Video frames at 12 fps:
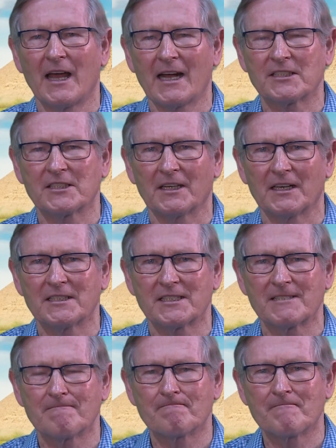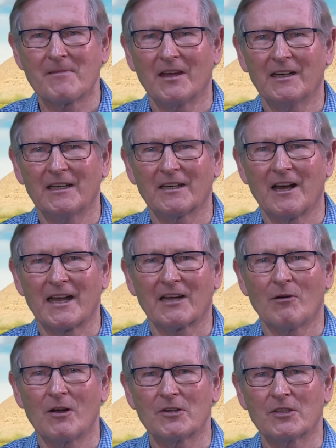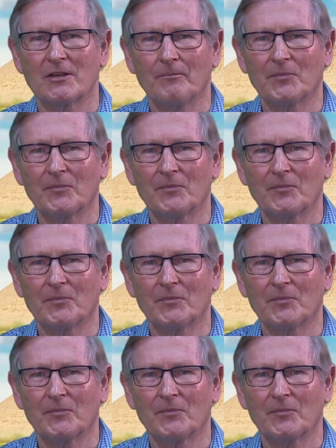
Exodus, and I quote,